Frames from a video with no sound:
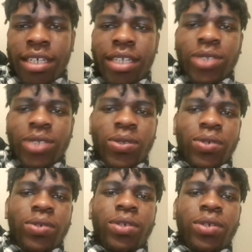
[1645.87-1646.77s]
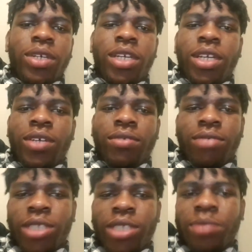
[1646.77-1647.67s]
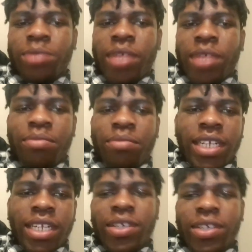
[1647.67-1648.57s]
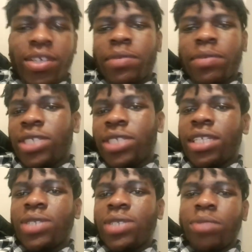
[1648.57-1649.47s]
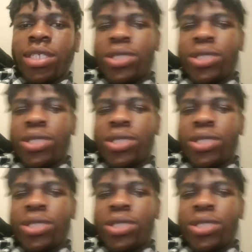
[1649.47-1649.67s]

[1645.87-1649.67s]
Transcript: So just bring down your expectations a little bit.